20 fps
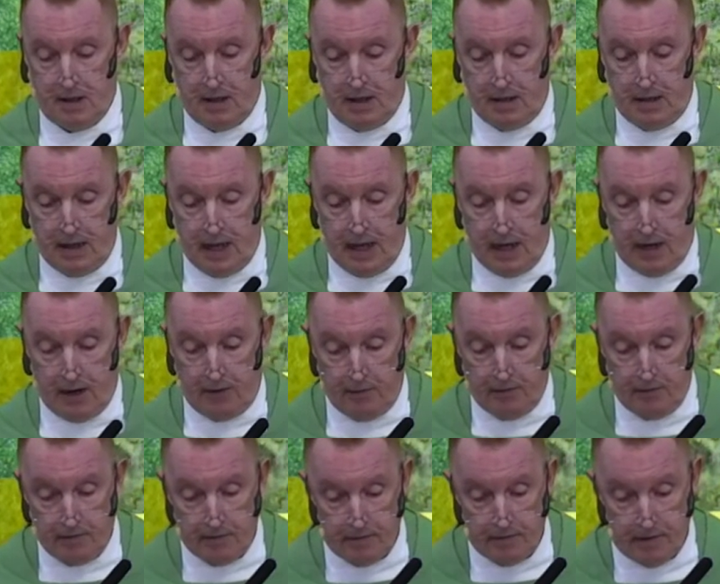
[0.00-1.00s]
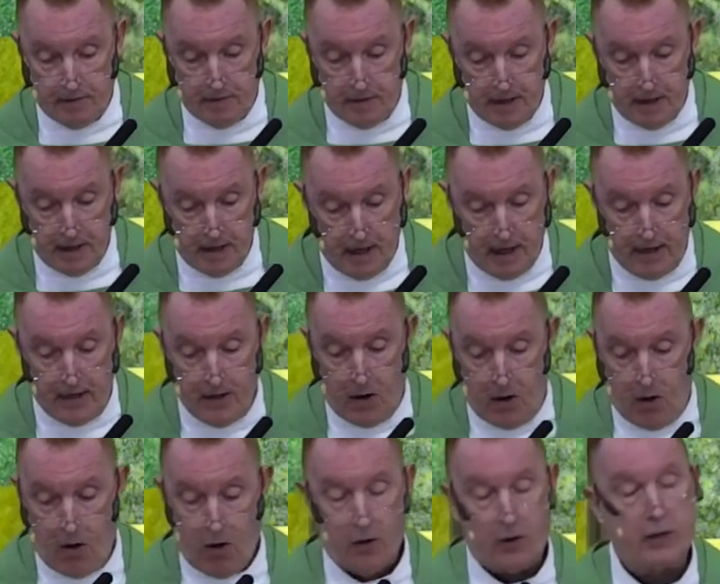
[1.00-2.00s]
Now, an
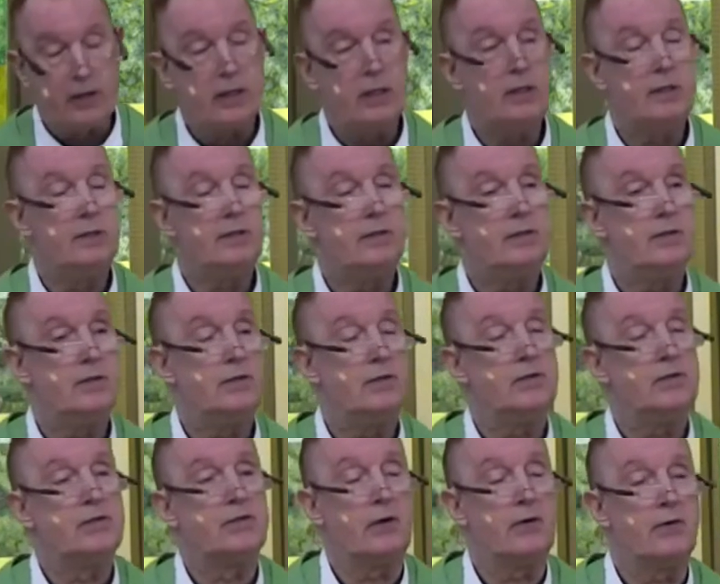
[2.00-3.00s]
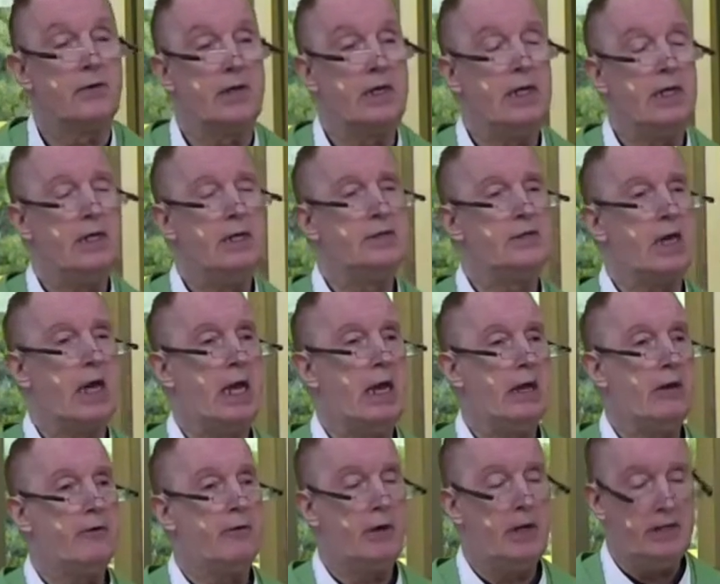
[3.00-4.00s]
ark certainly is a
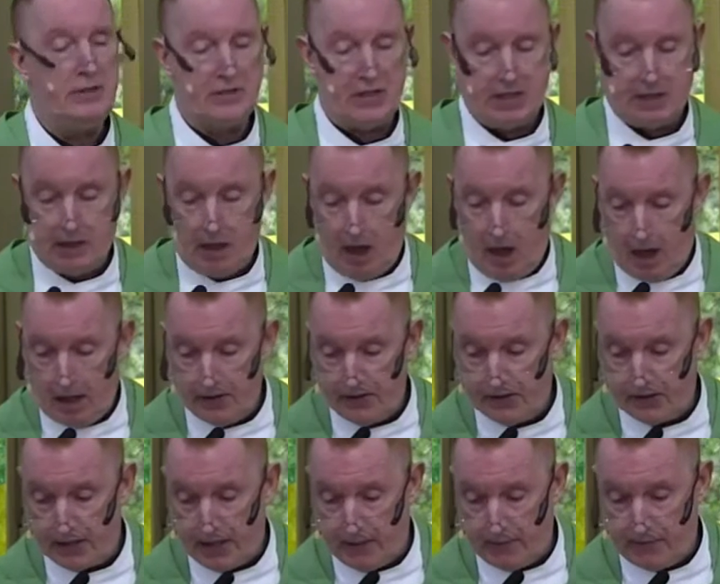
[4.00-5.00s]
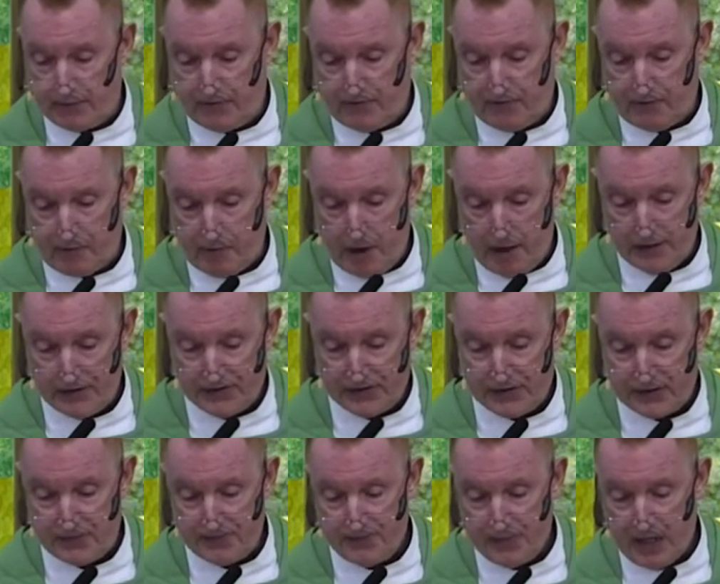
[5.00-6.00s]
crazy concept for
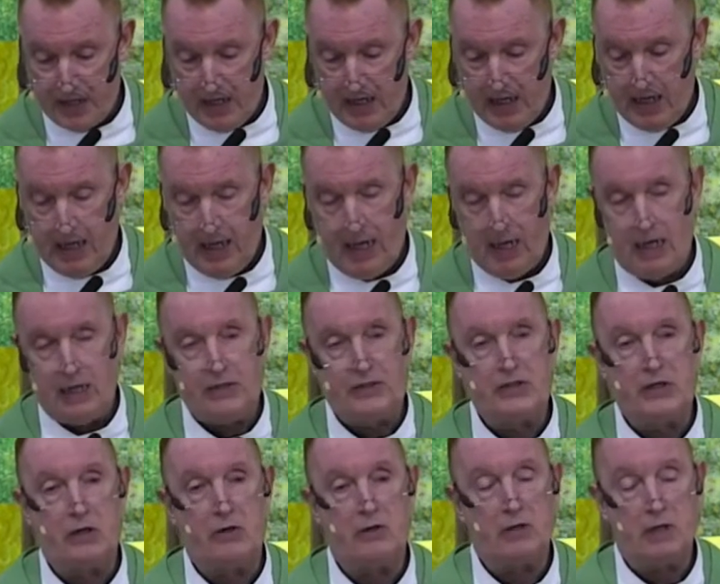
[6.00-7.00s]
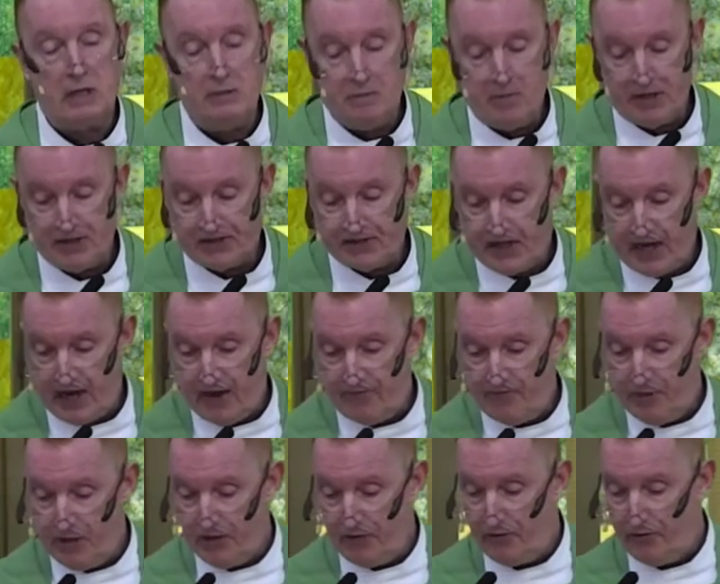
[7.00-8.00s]
us, and it certainly must
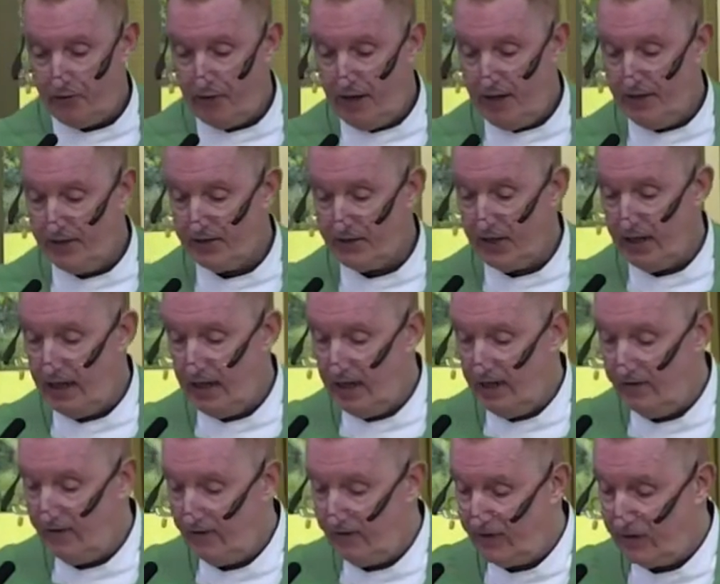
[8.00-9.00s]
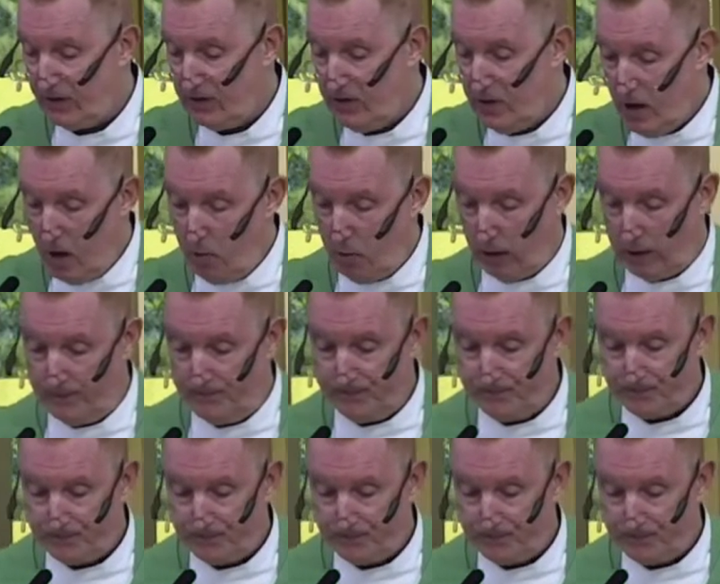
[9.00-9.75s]
have been crazy even to Noah.